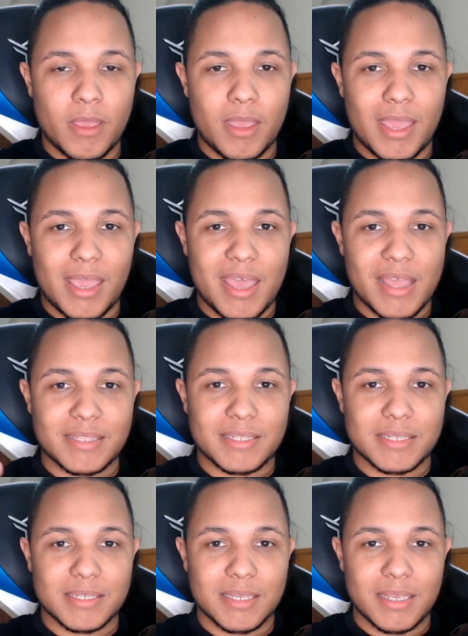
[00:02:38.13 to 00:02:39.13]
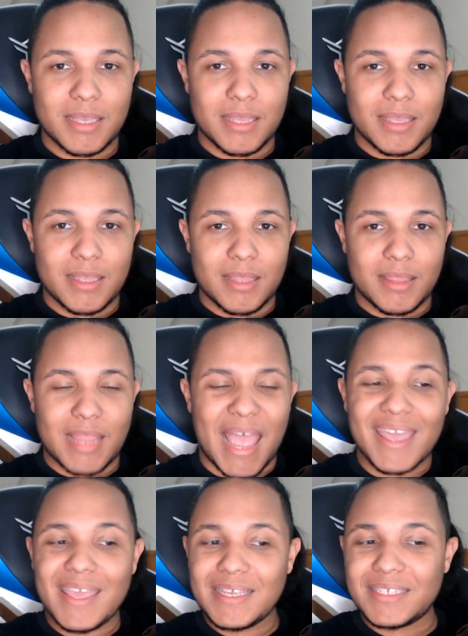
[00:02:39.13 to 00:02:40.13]
it's
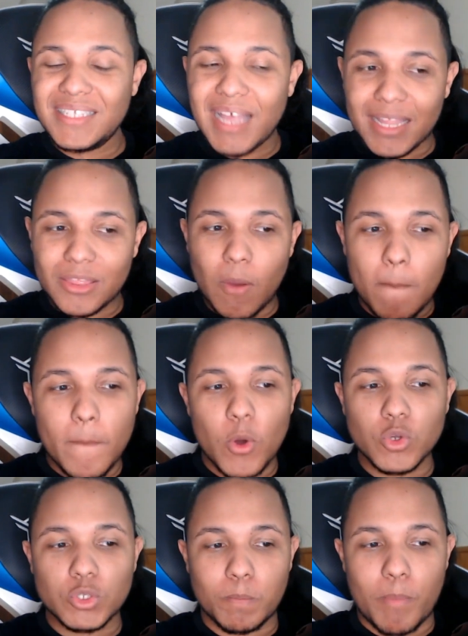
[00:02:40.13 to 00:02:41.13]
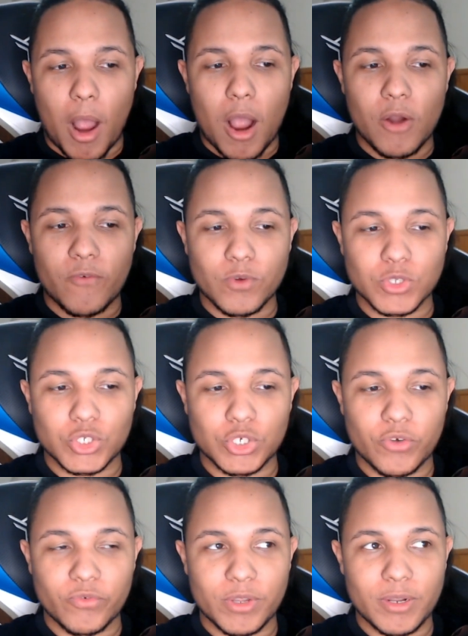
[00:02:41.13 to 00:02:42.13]
that he's not the most powerful
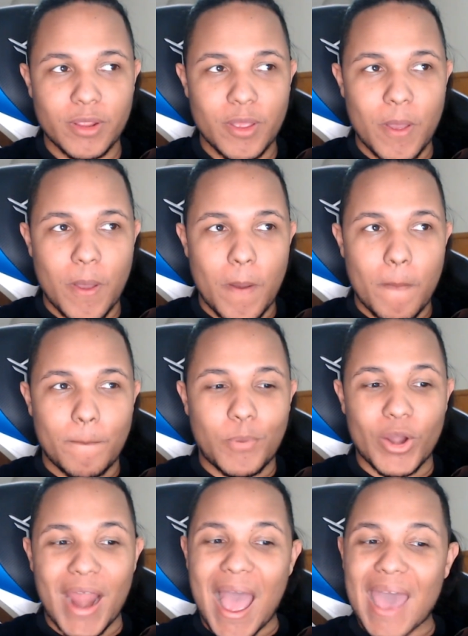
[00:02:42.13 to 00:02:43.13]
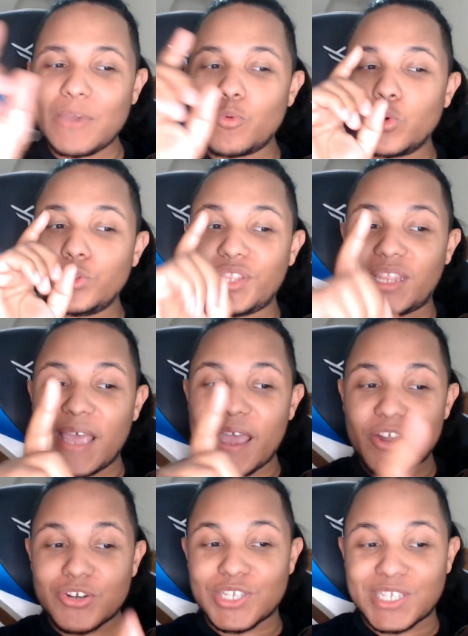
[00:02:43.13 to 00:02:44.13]
servant, but I would
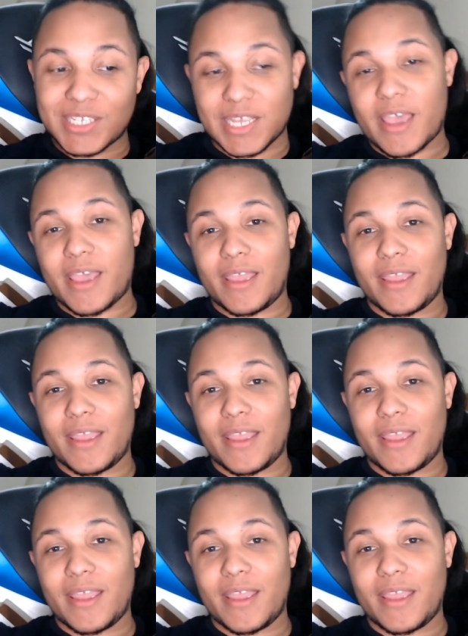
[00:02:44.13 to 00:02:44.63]
dare say